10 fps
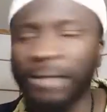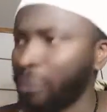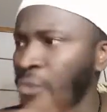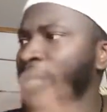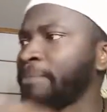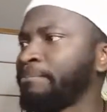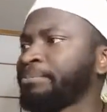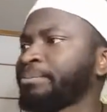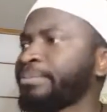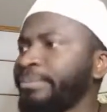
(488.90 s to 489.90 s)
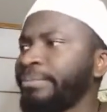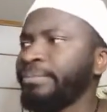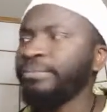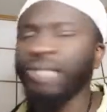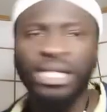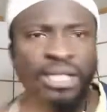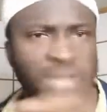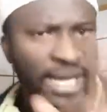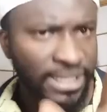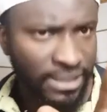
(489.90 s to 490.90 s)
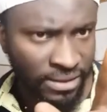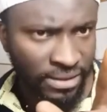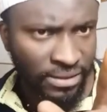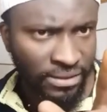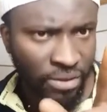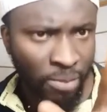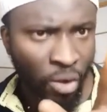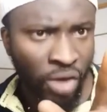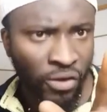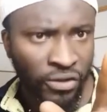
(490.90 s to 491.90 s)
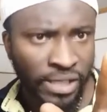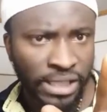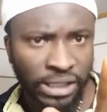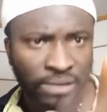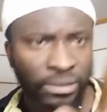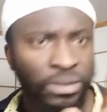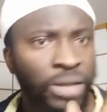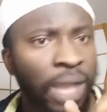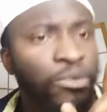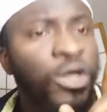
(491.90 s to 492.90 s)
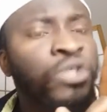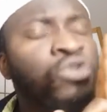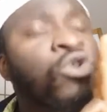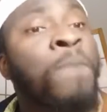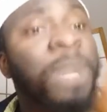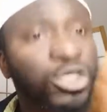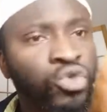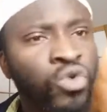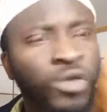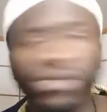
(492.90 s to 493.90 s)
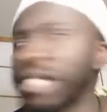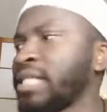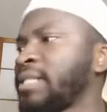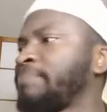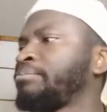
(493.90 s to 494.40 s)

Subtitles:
Okay. That is number one contradiction. I'm going to number two contradiction.